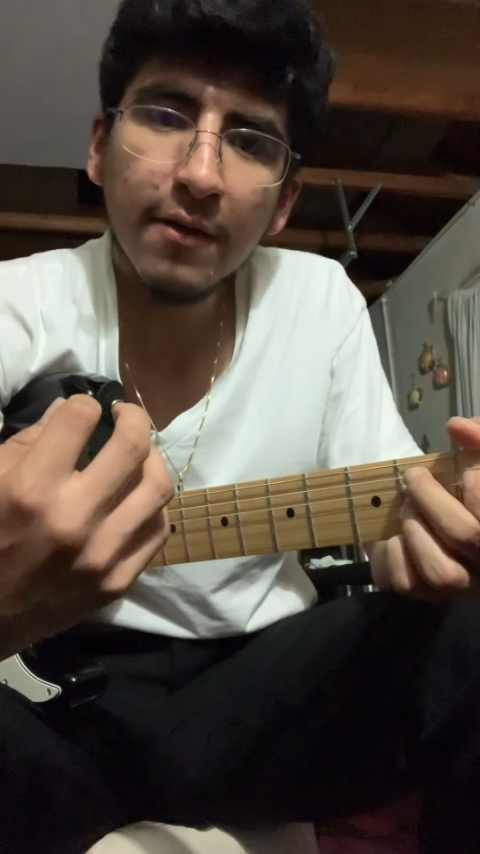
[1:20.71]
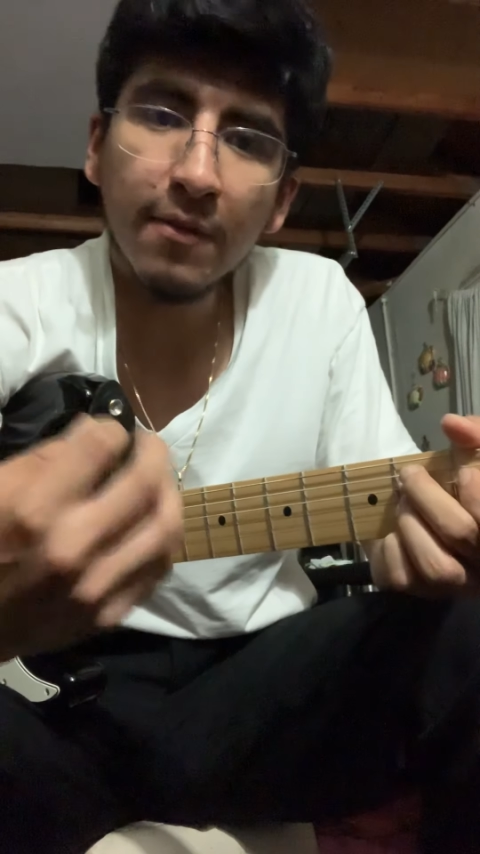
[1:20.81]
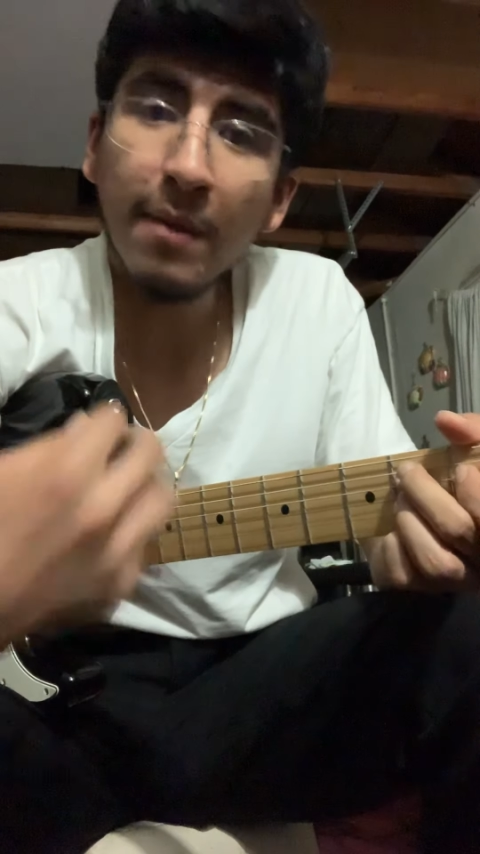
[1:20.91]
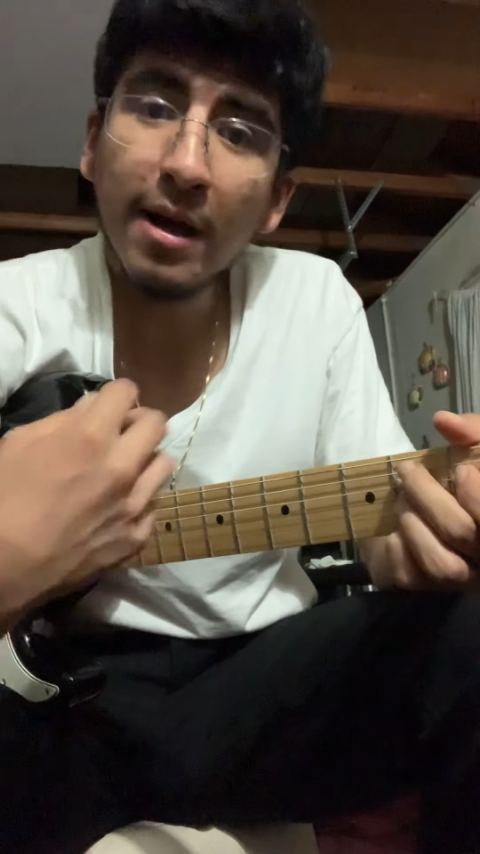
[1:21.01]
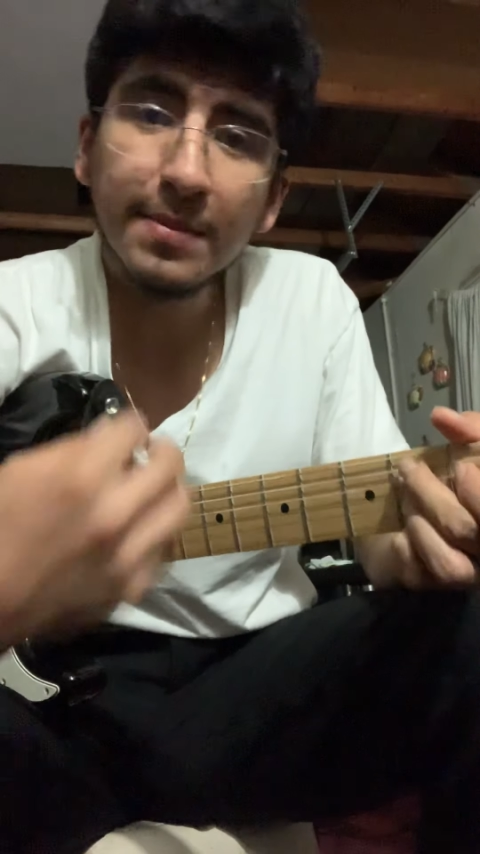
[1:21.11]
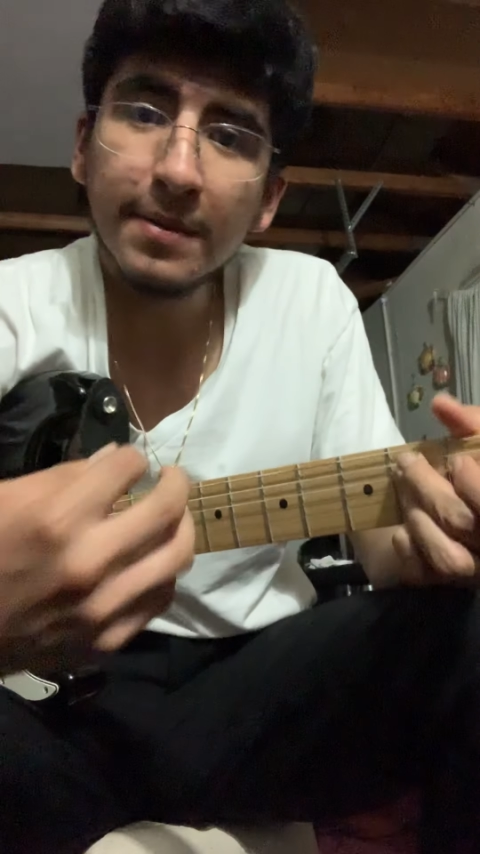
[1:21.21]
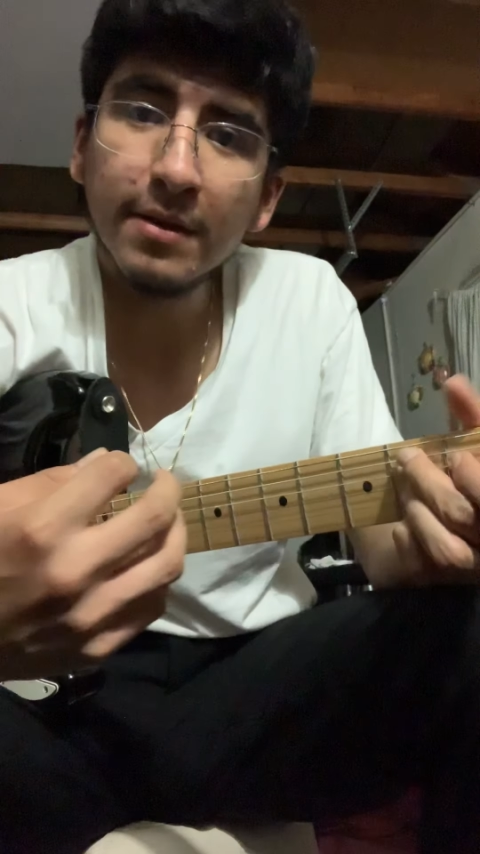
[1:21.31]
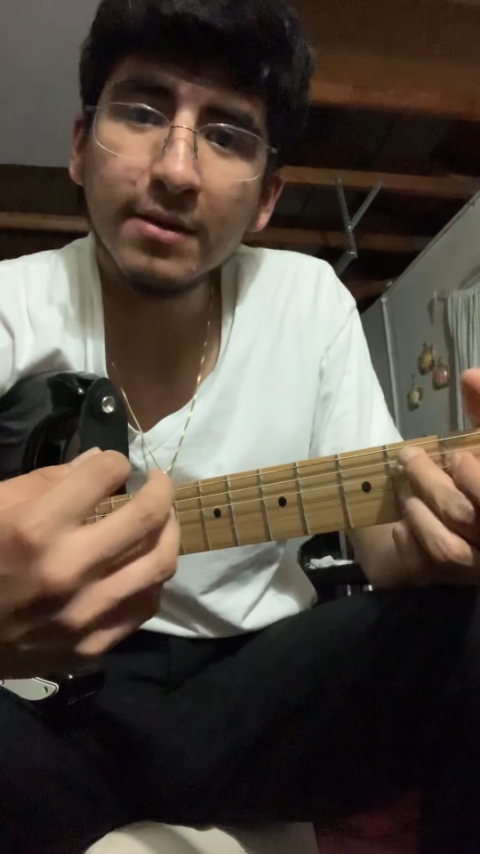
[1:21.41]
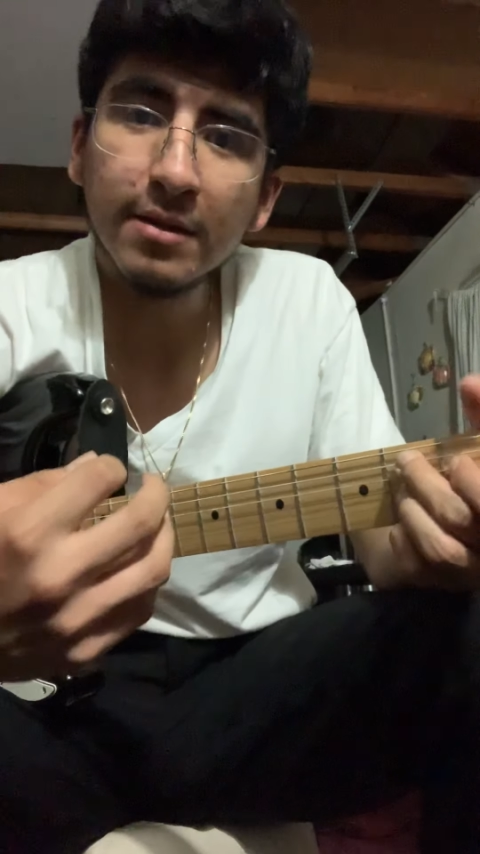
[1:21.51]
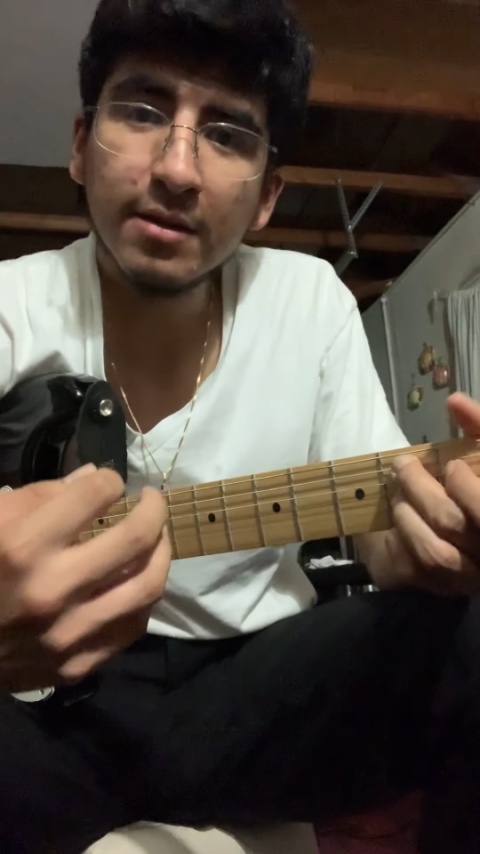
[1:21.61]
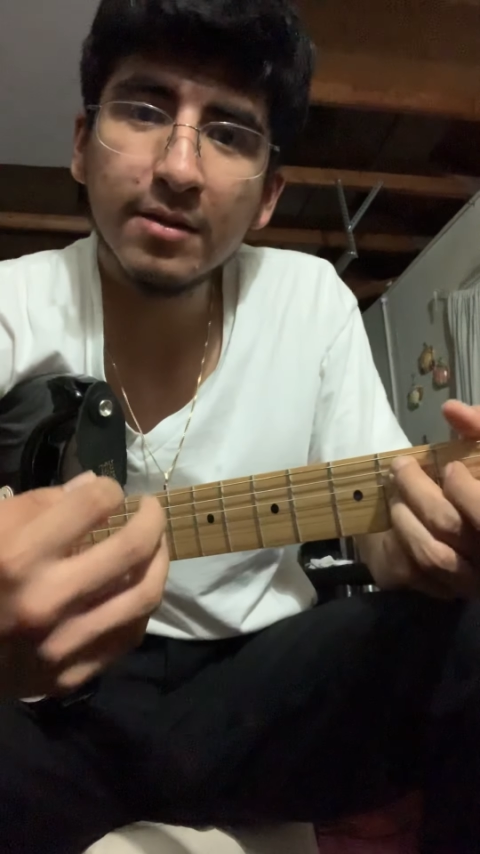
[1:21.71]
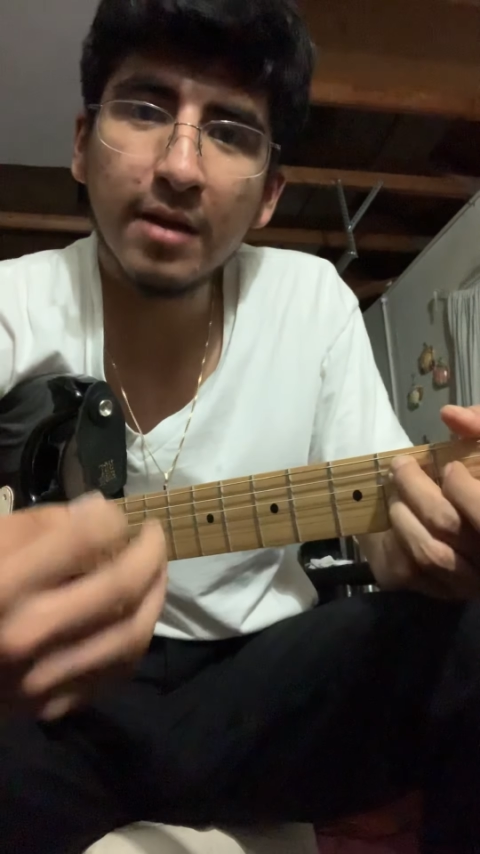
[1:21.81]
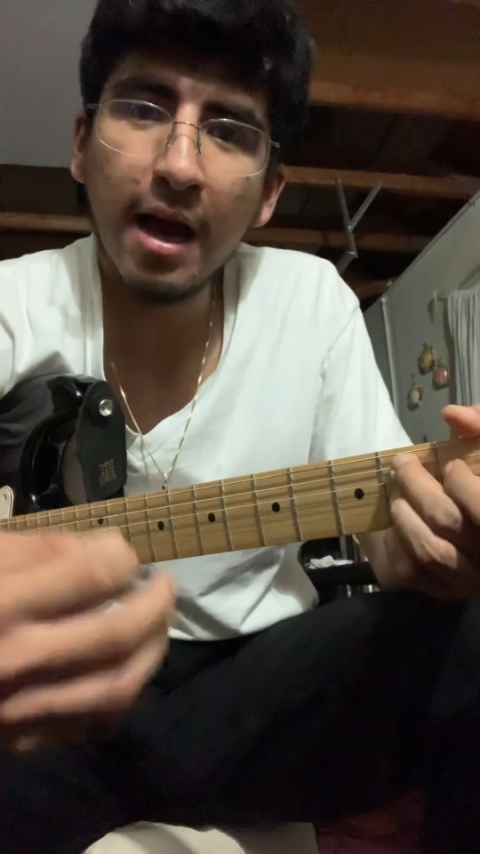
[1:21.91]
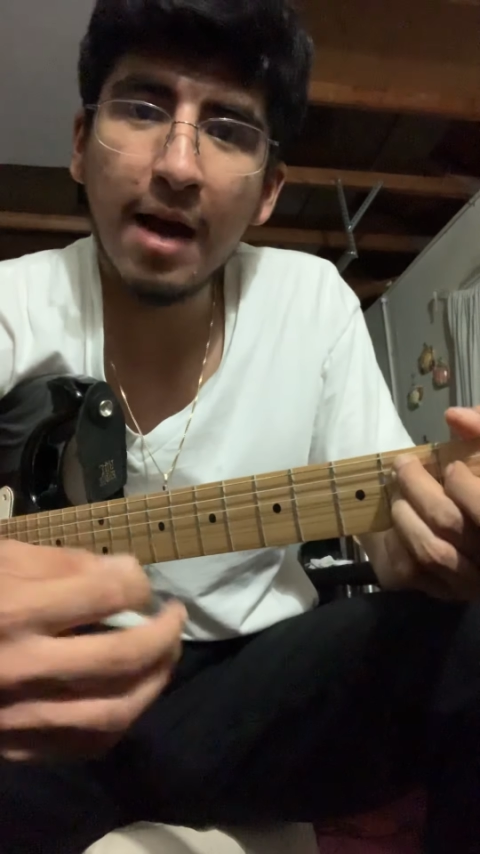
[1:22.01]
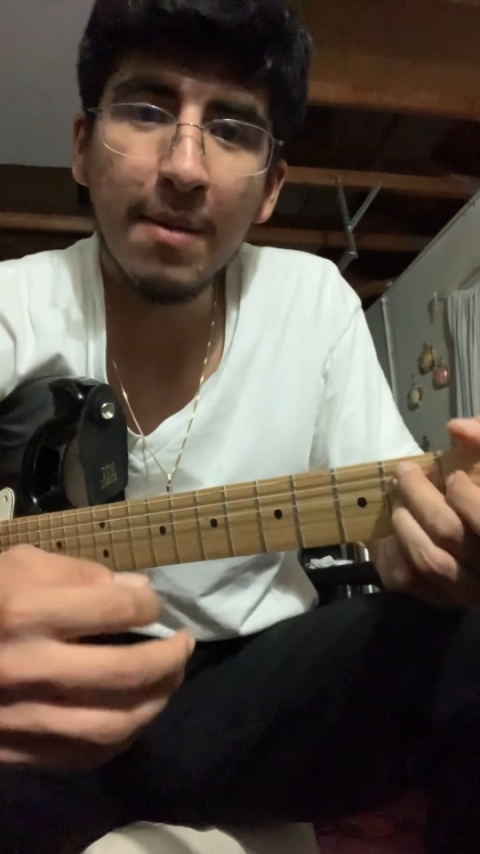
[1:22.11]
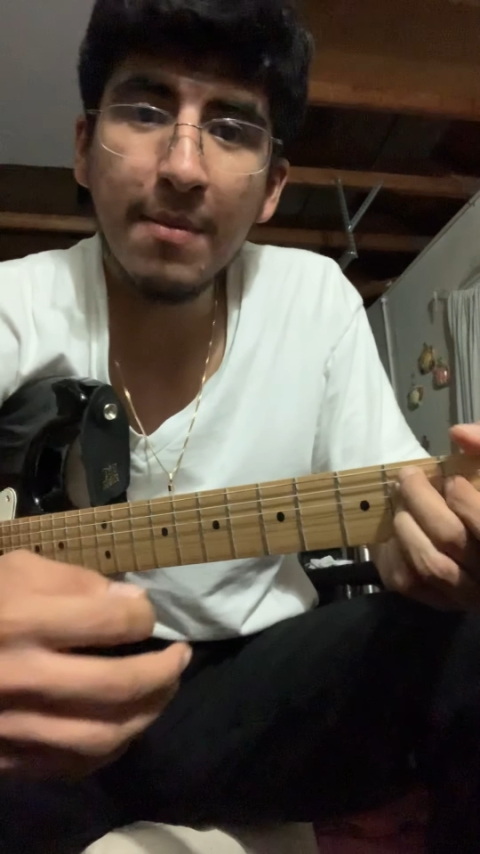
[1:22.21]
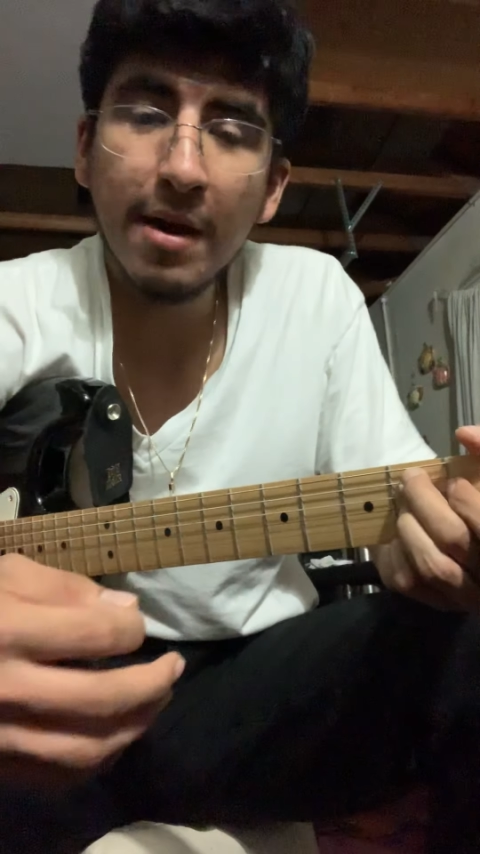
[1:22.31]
experience. Just maybe